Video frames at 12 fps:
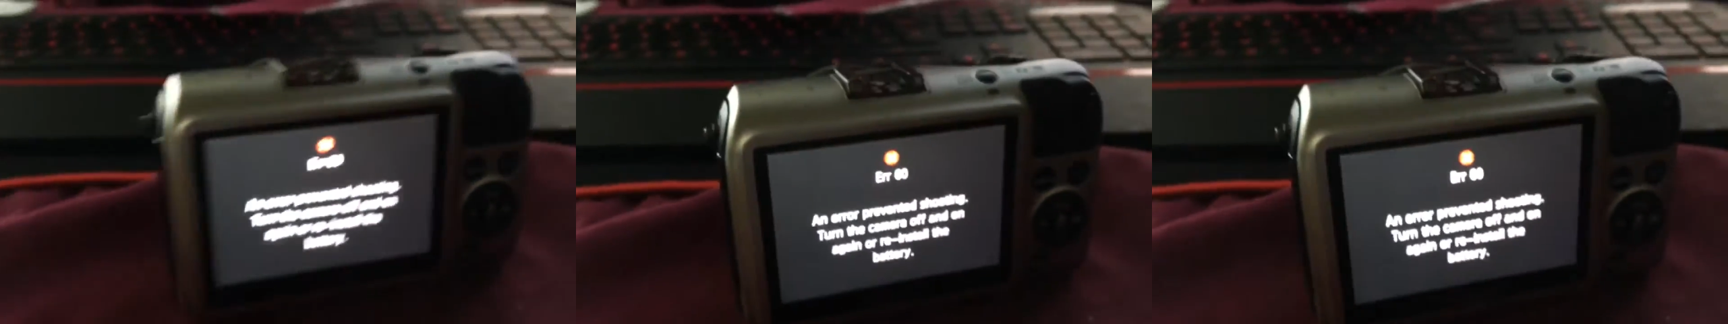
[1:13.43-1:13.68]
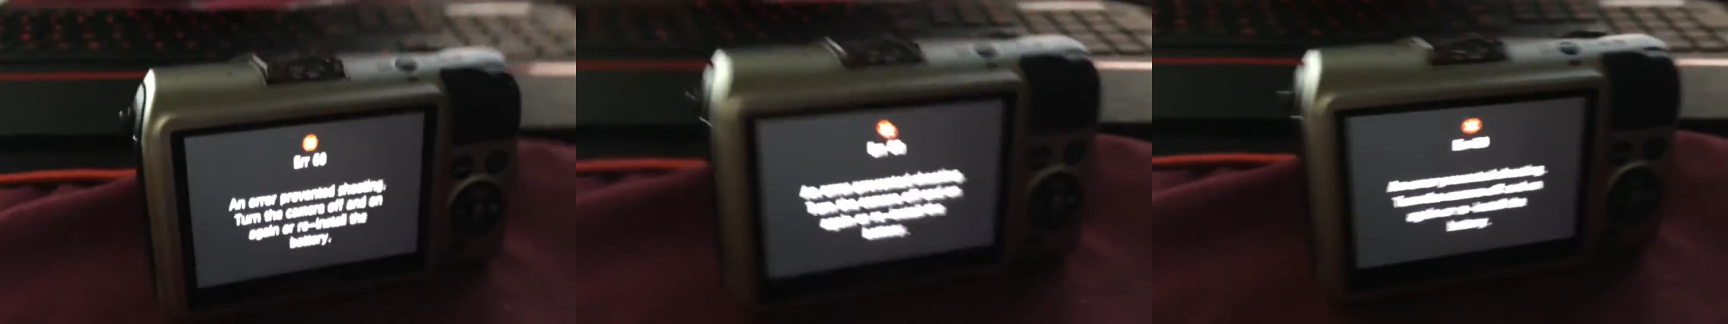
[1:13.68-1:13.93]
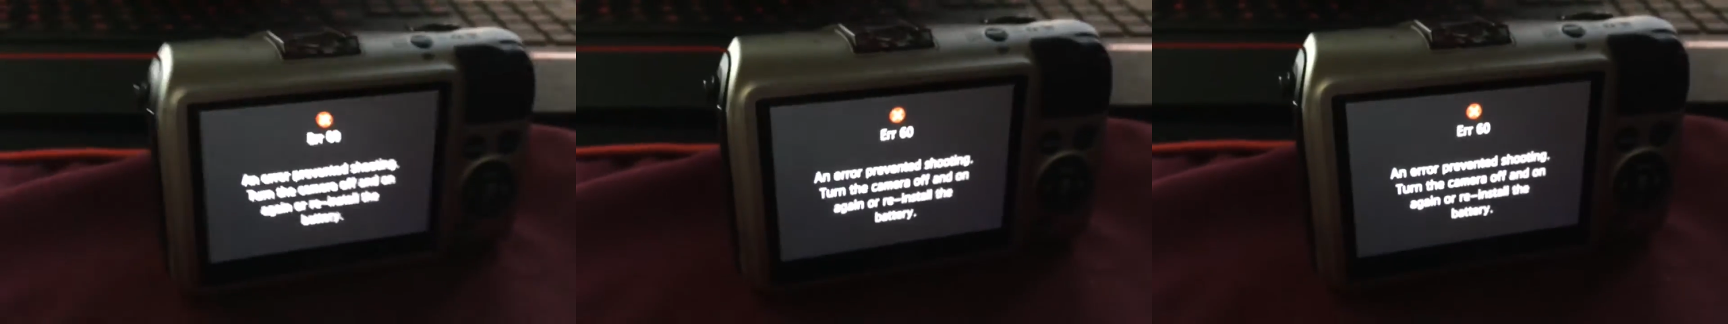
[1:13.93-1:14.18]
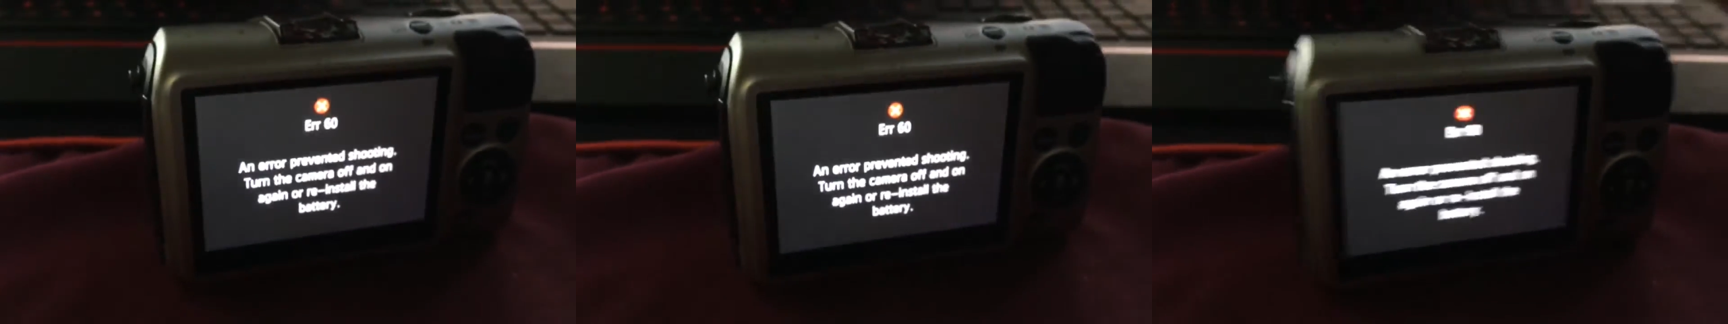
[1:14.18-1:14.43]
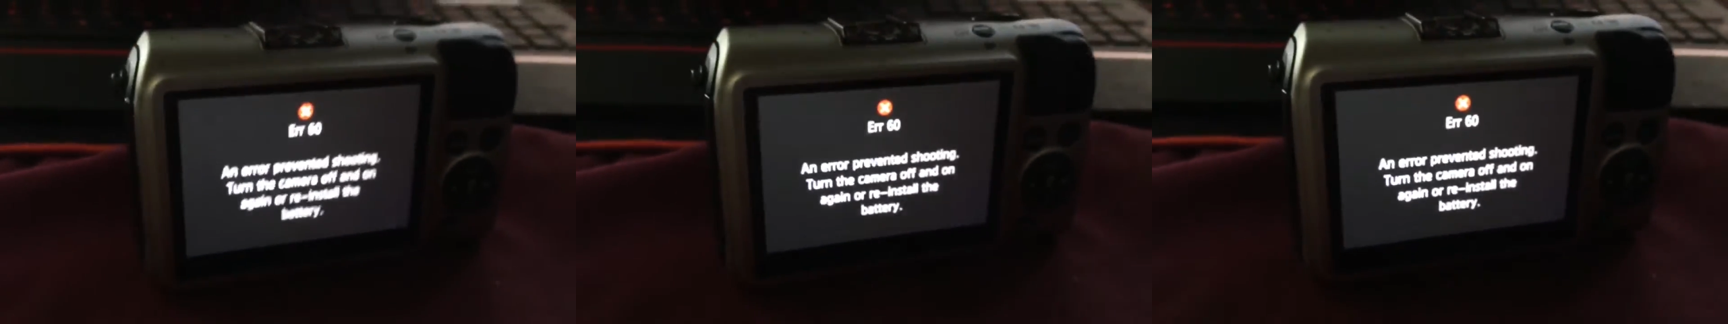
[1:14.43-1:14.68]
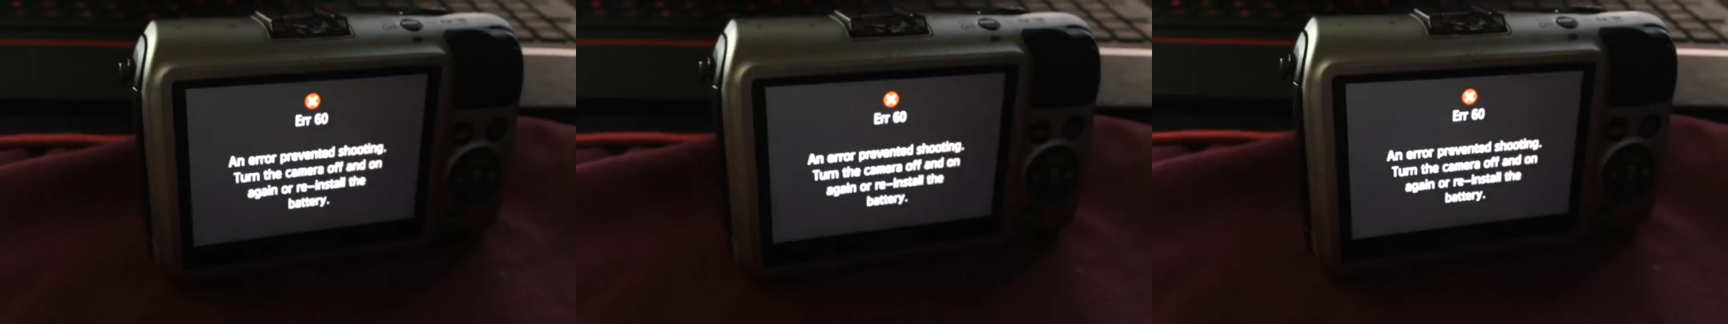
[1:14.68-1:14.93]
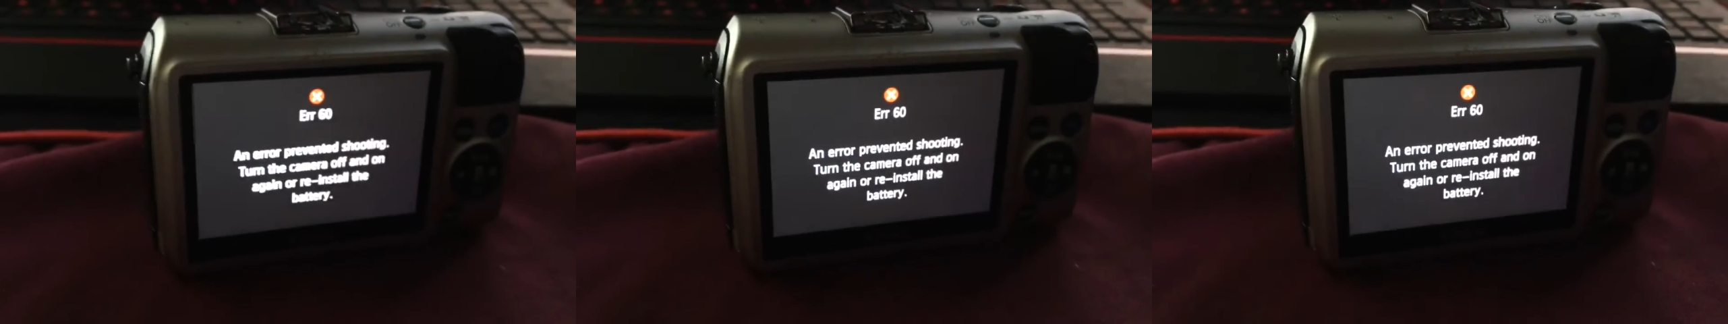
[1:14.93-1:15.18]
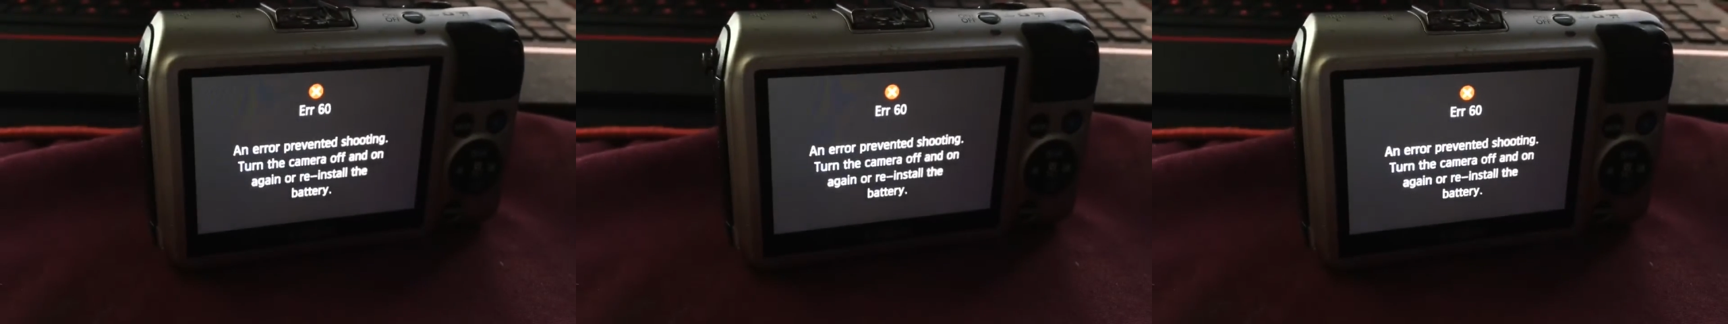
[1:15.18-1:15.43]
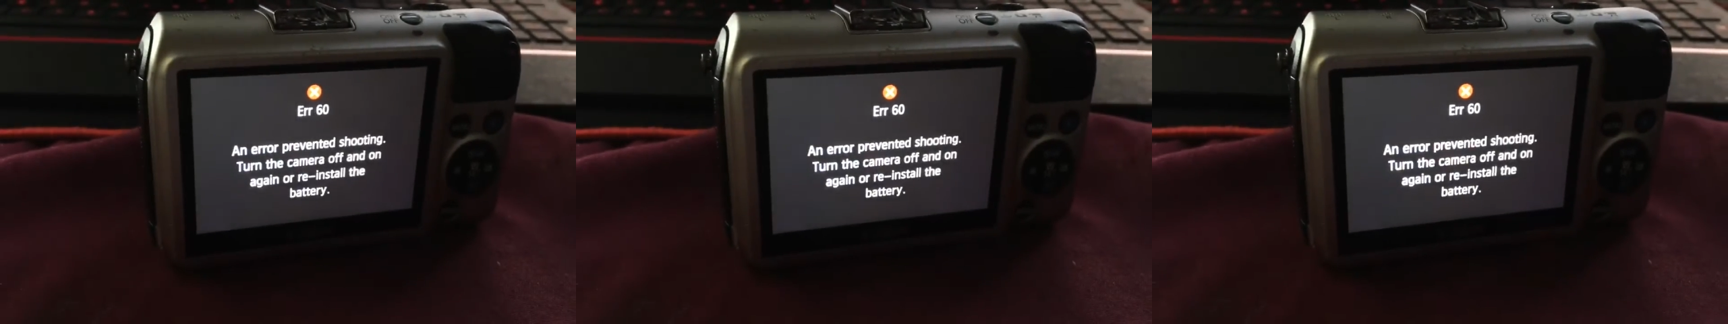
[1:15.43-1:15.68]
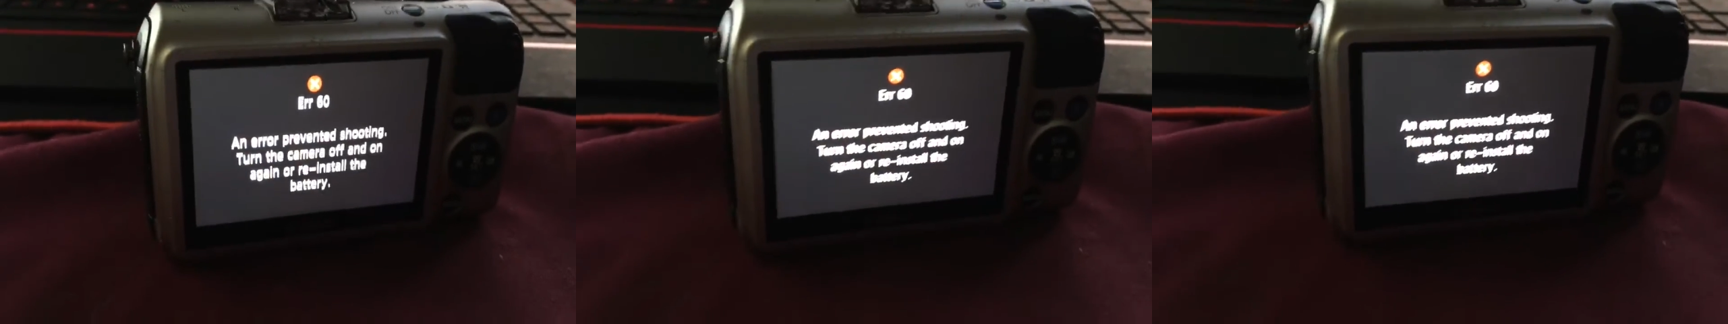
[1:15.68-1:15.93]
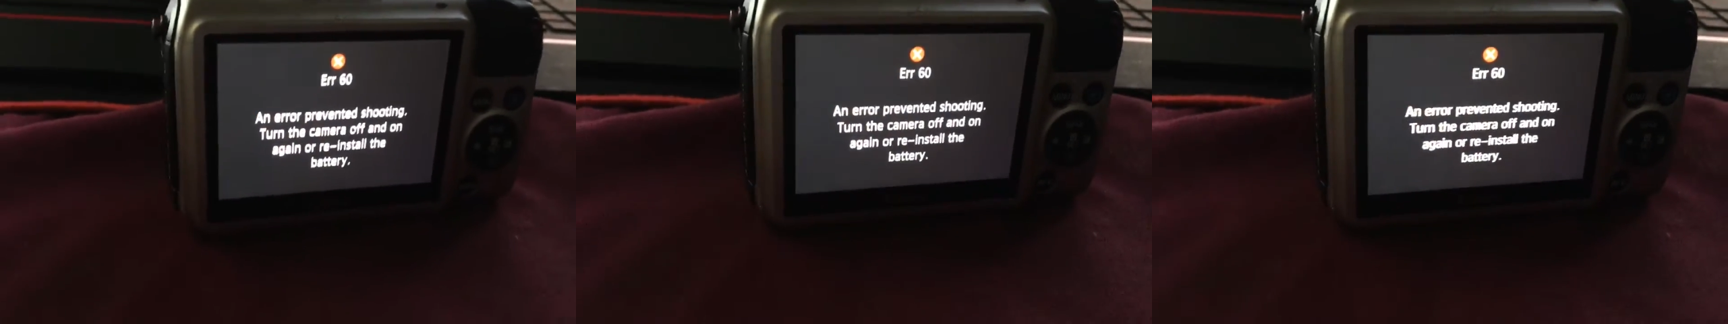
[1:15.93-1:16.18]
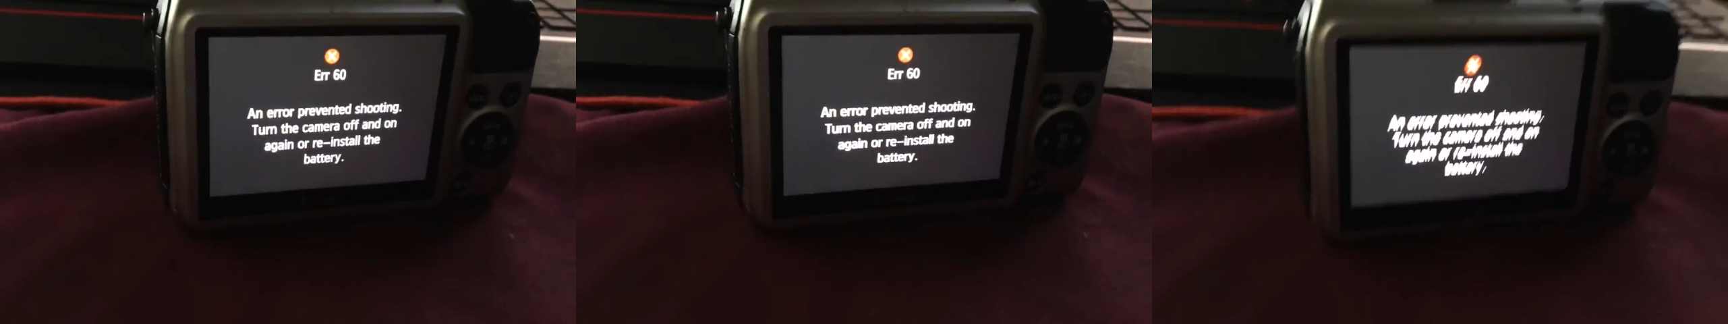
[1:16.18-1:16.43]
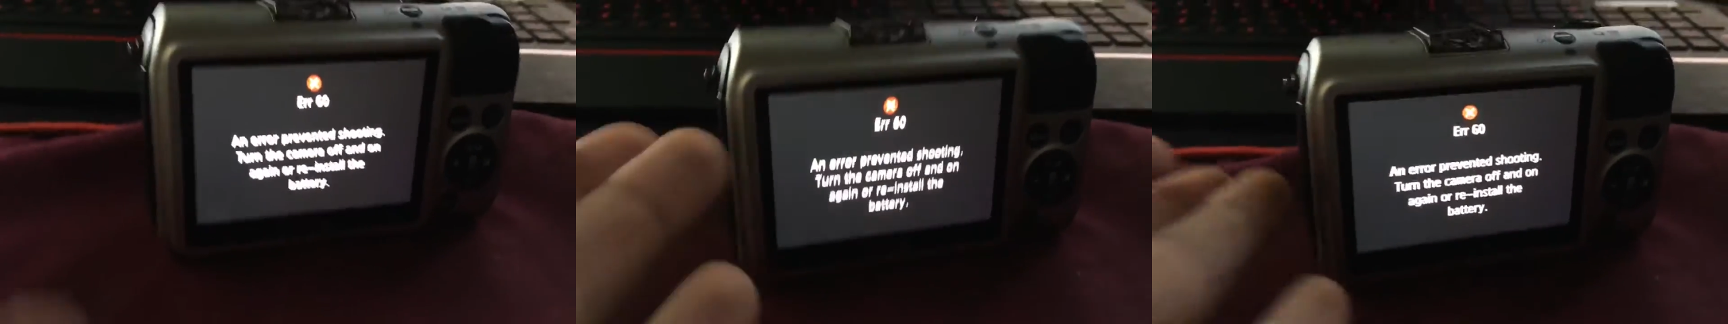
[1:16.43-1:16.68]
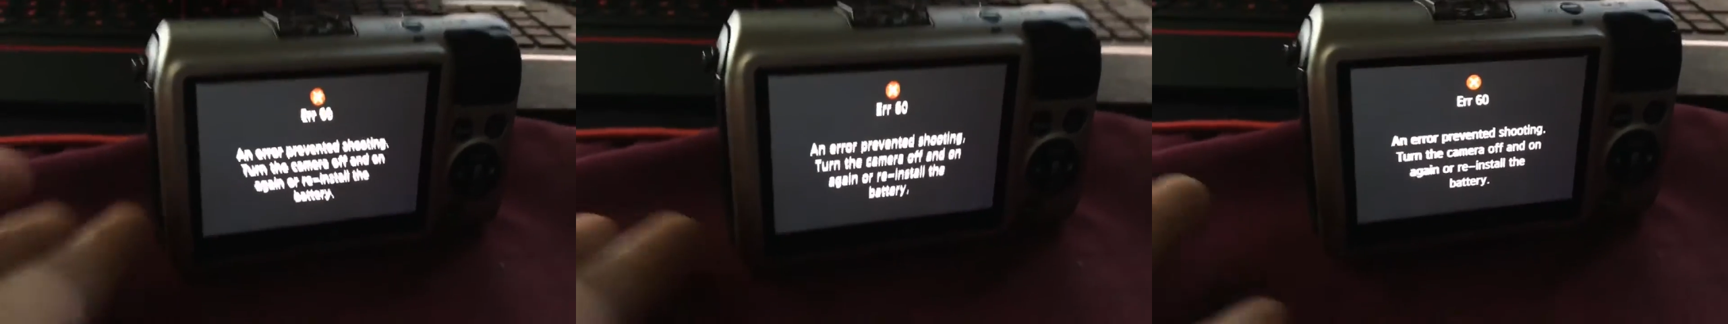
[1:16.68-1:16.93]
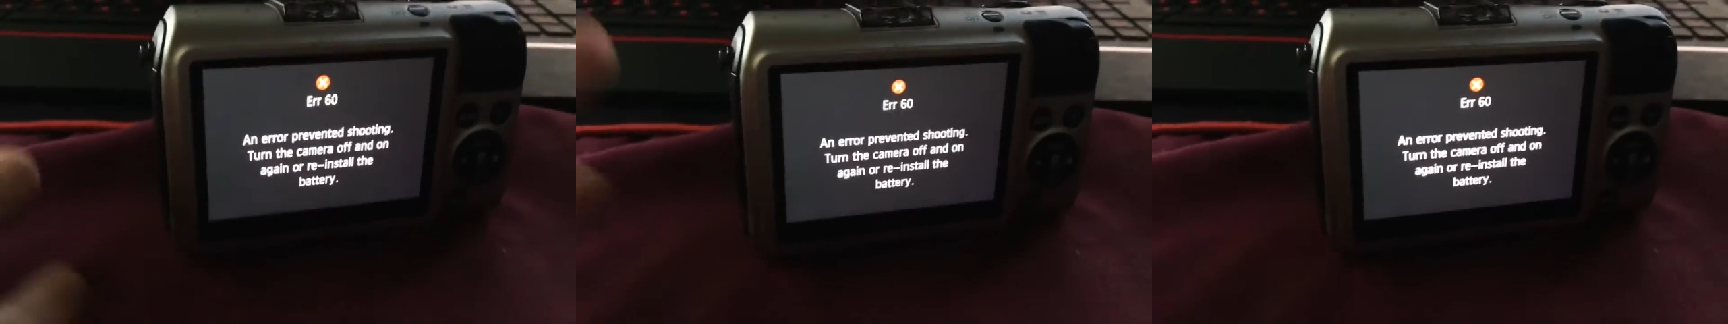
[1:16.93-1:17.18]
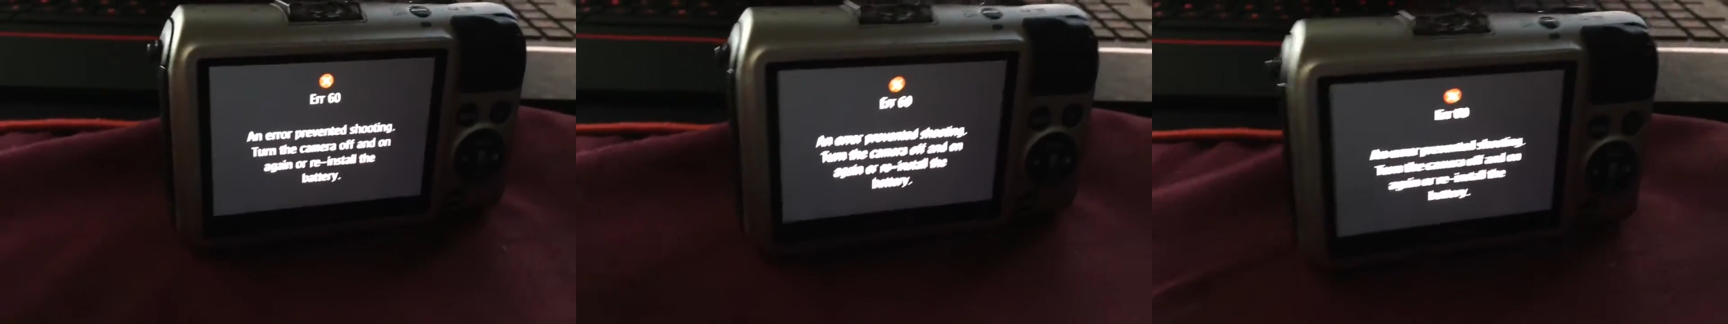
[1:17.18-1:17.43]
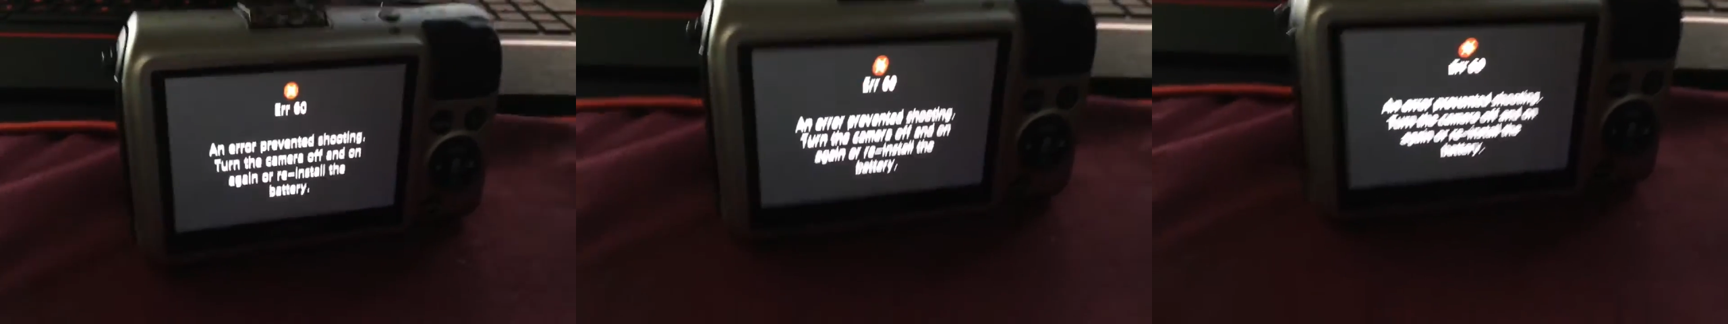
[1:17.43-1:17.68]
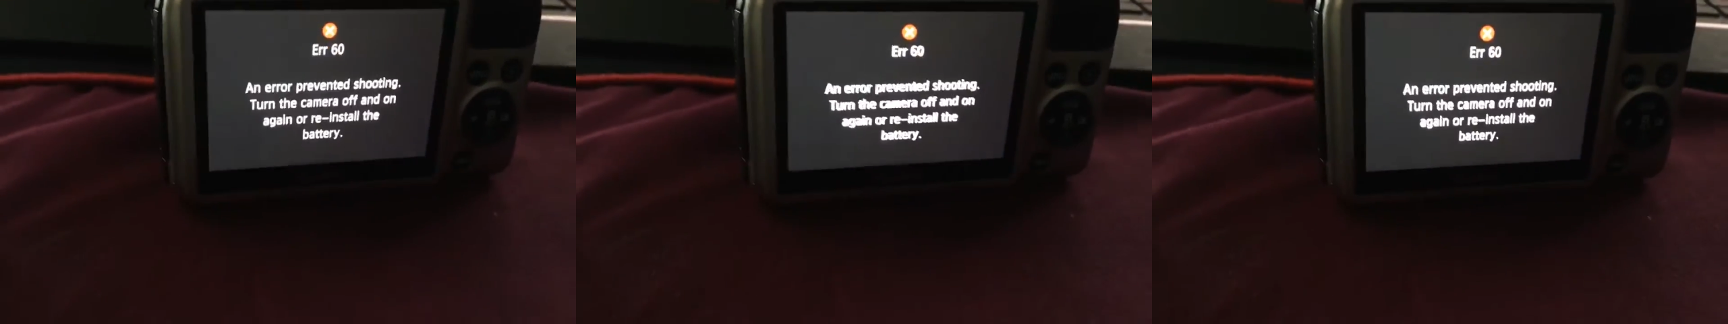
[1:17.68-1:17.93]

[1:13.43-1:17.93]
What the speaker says: No face is visible, so there are no lips to read.